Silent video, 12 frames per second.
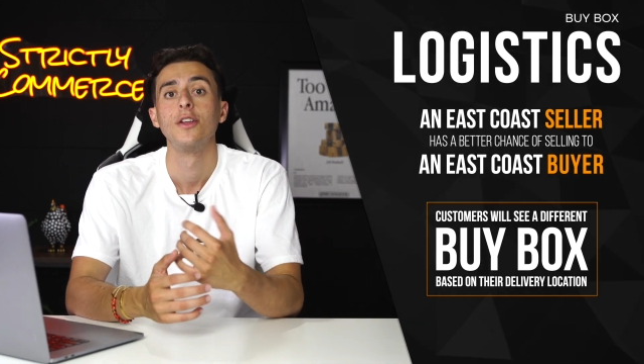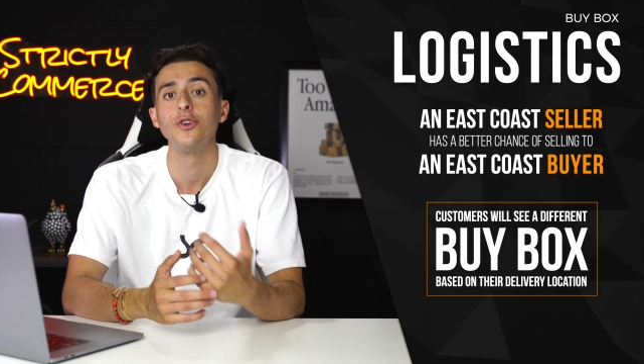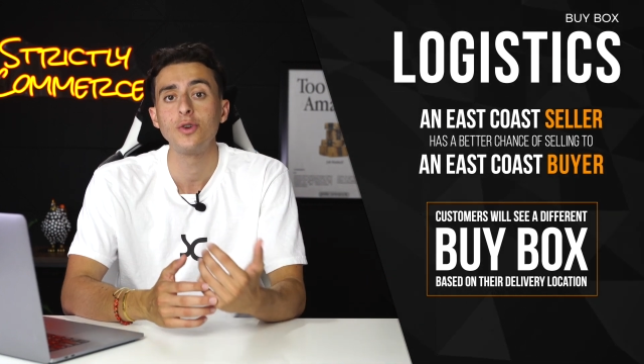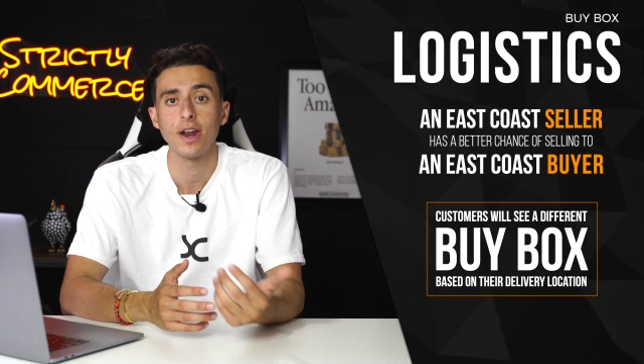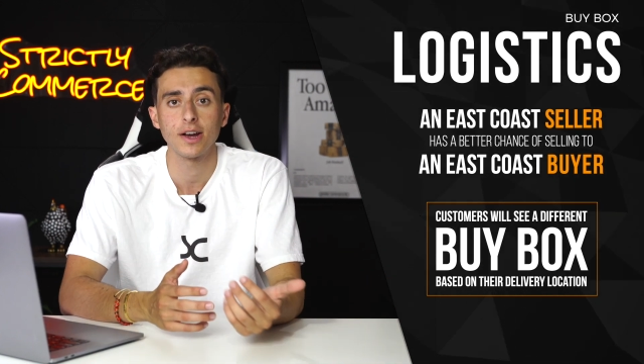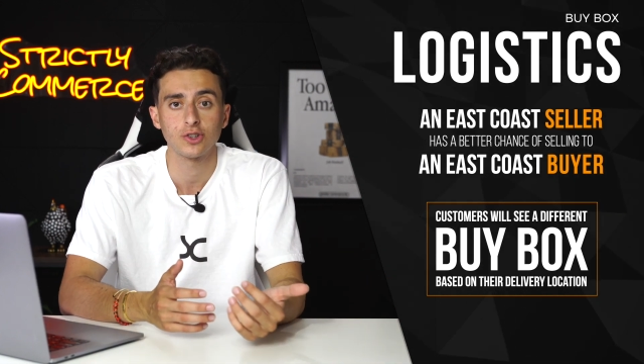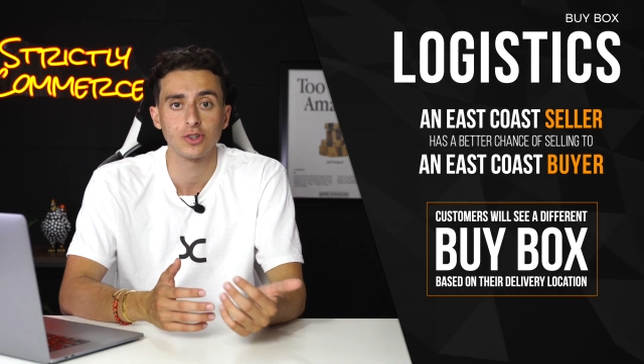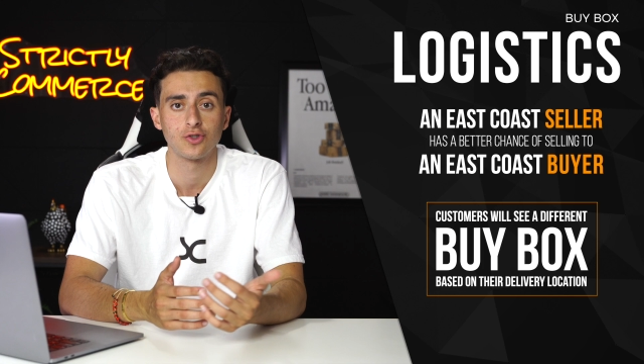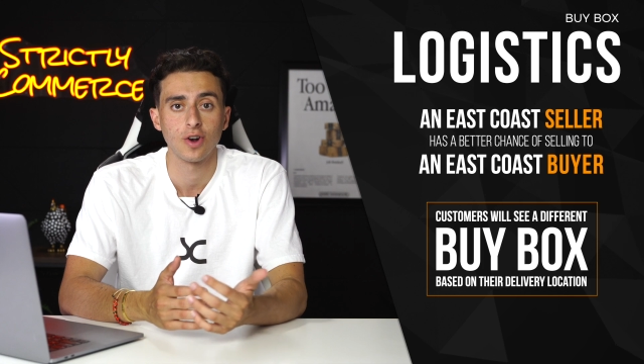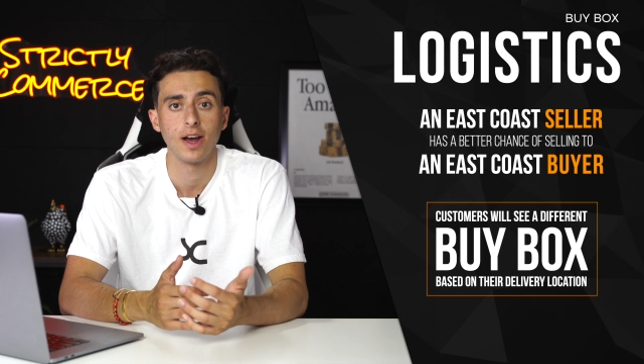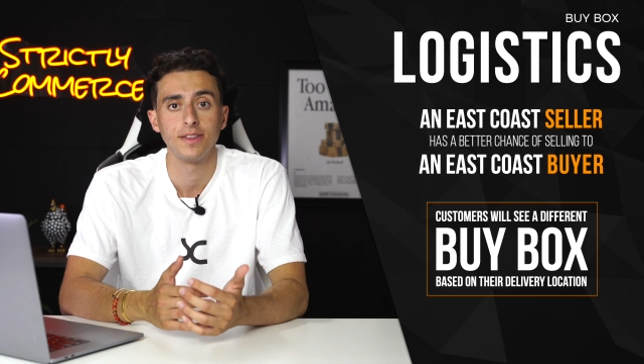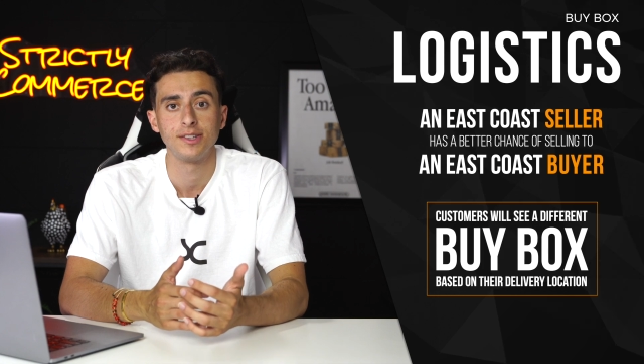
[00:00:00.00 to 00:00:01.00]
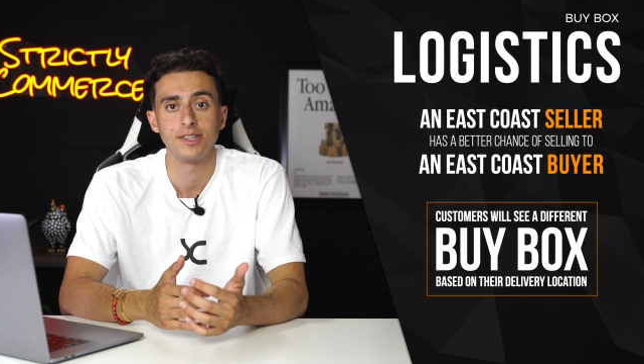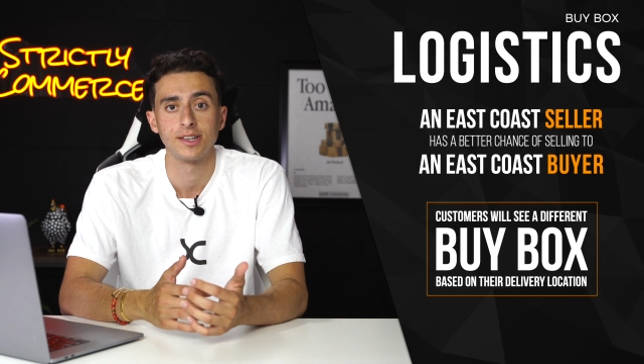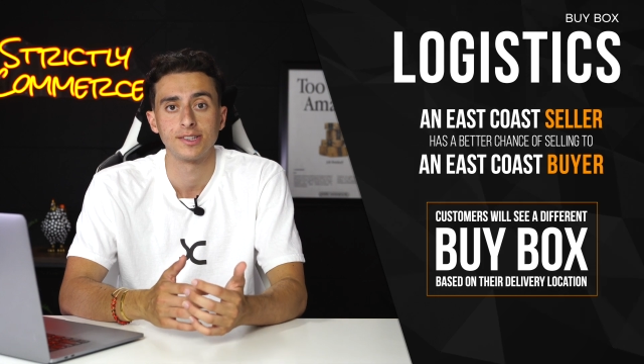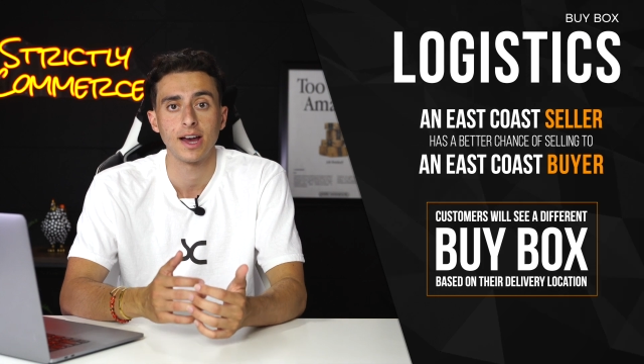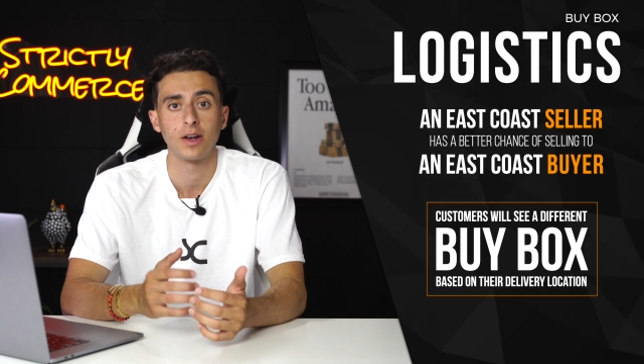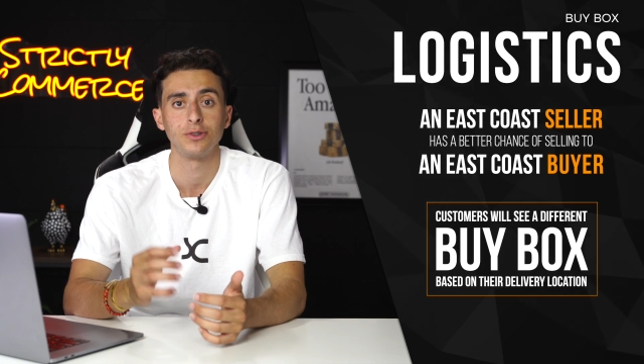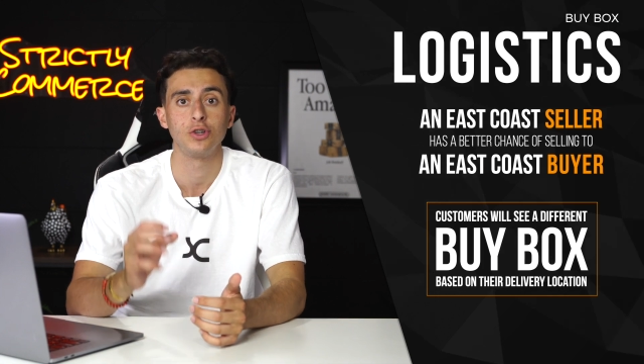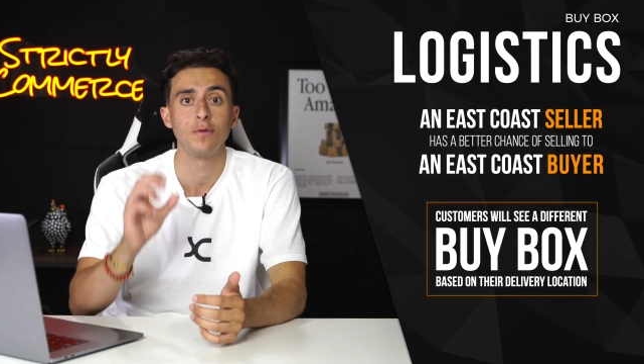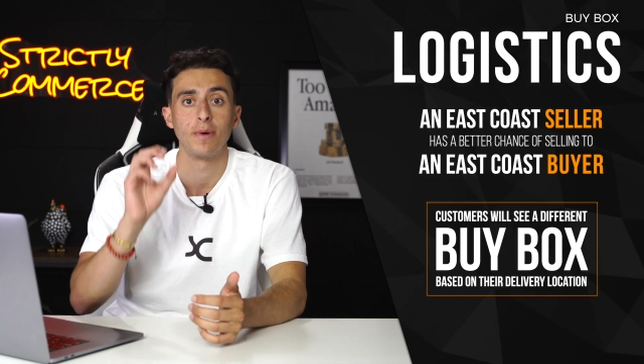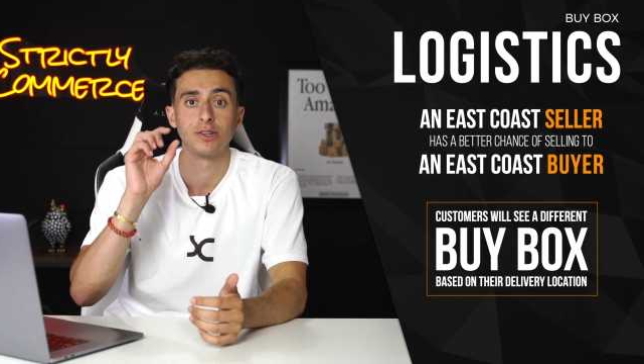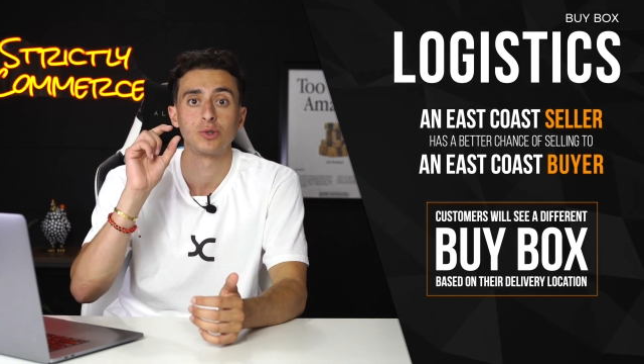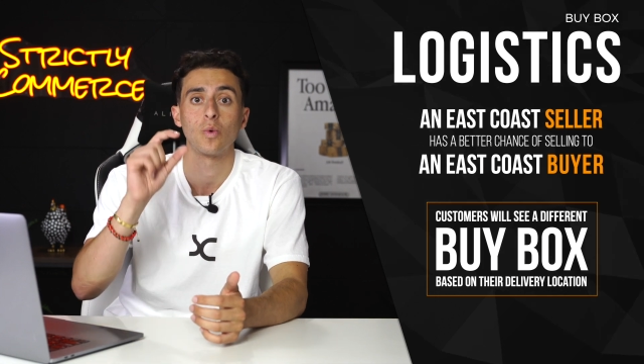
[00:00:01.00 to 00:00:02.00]
You can actually try these things out too
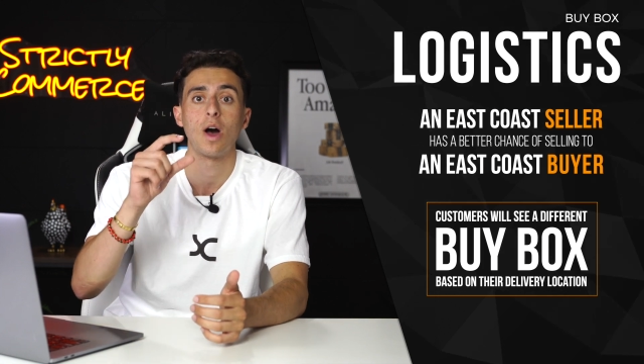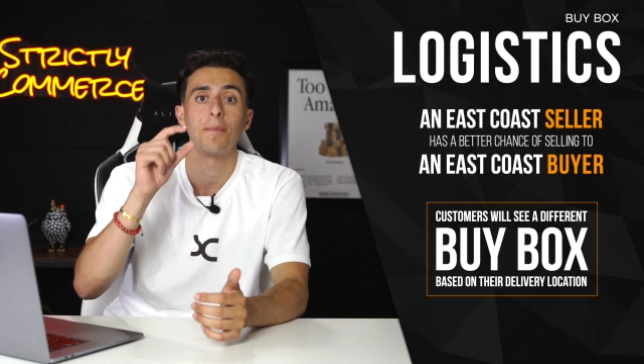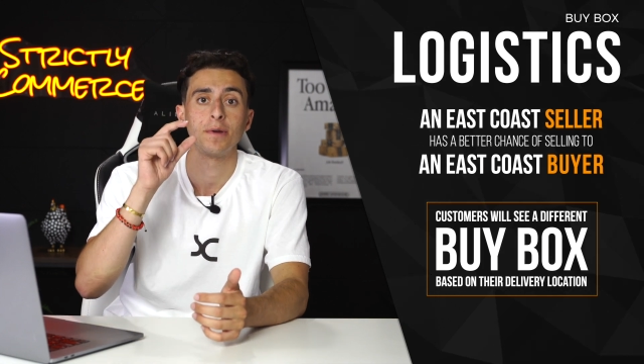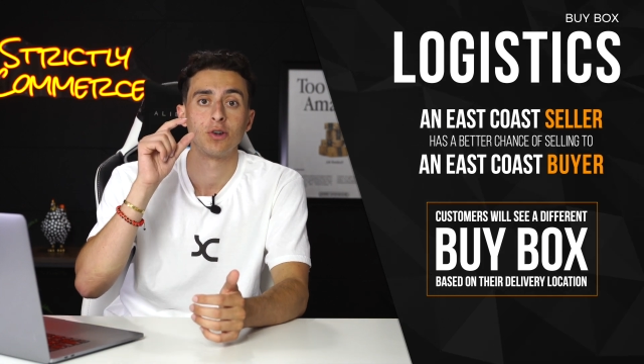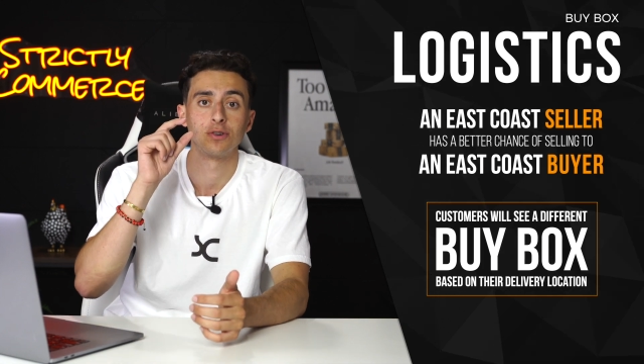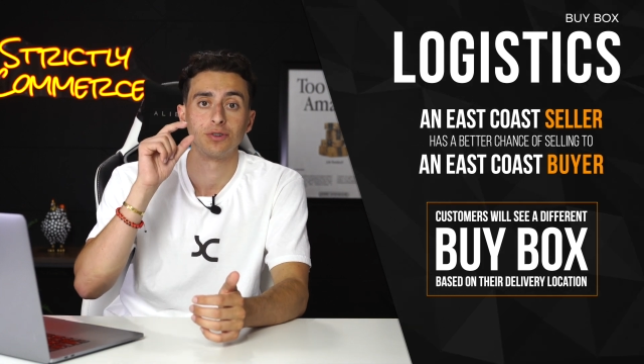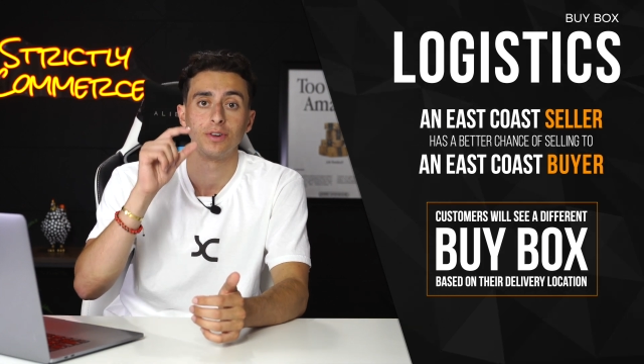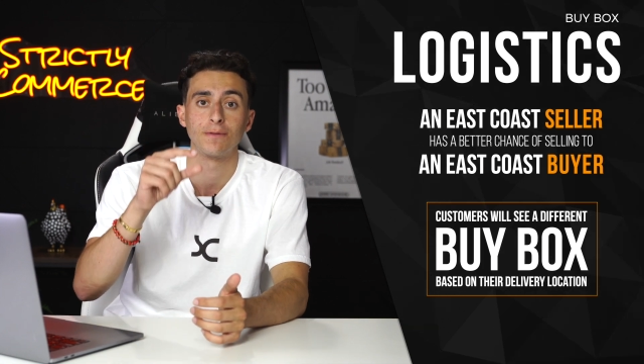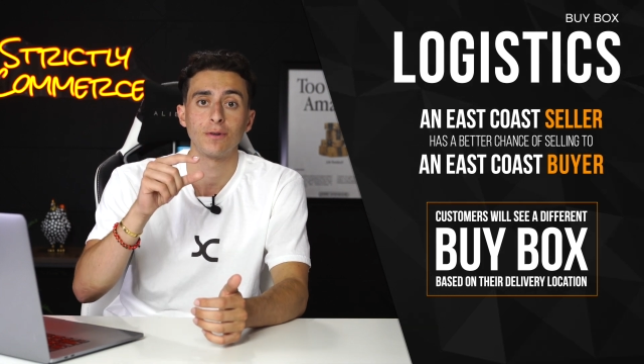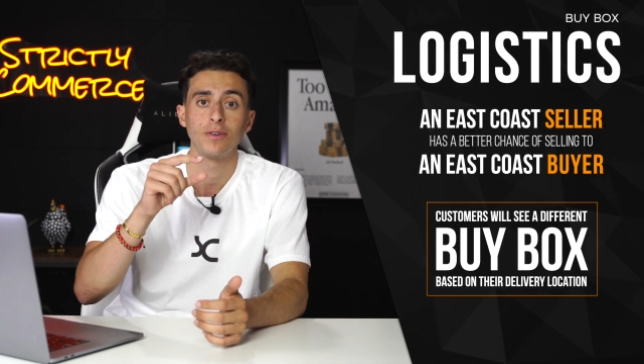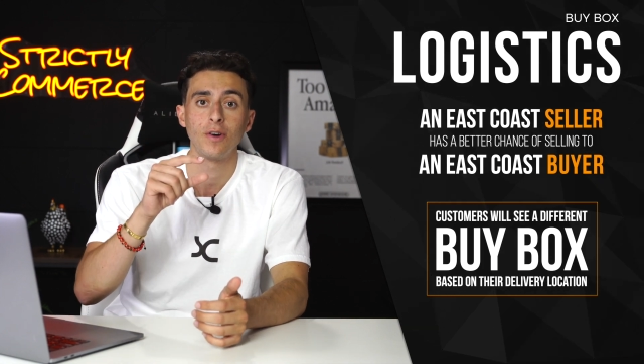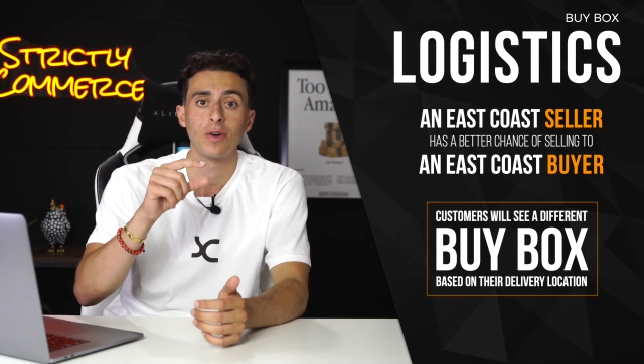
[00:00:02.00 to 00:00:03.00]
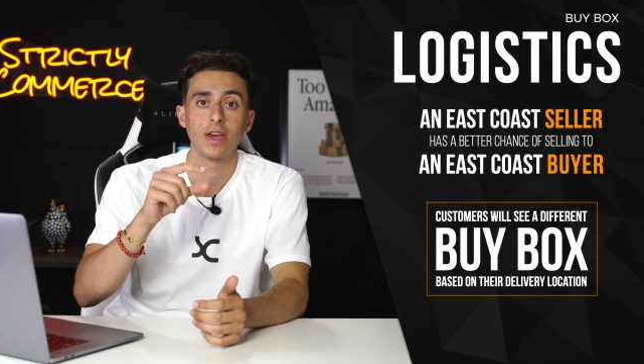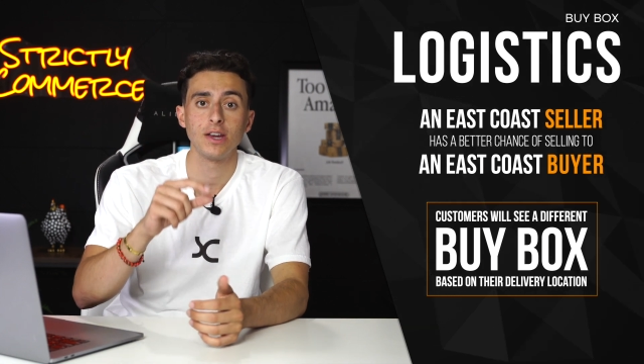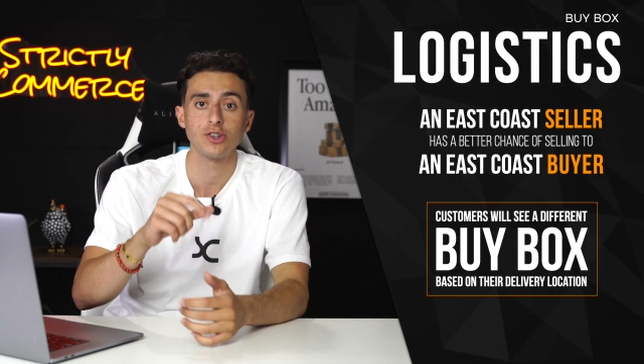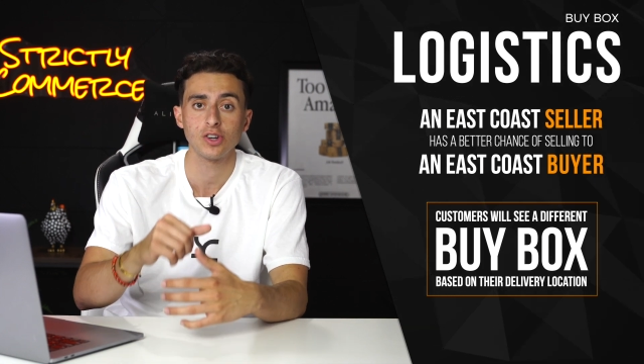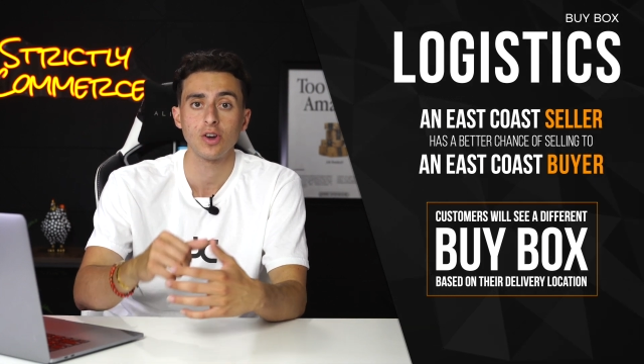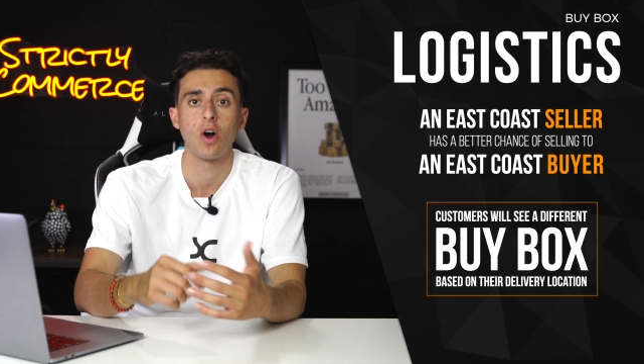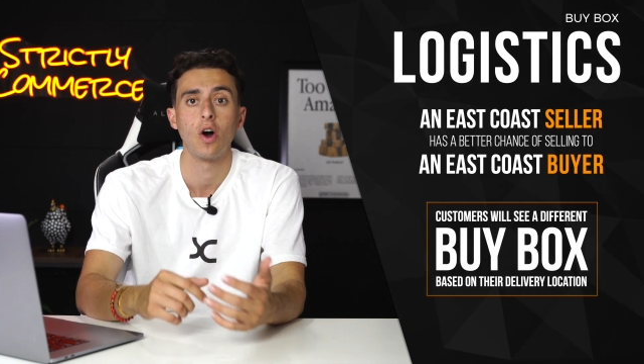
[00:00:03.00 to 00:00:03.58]
by swapping your delivery location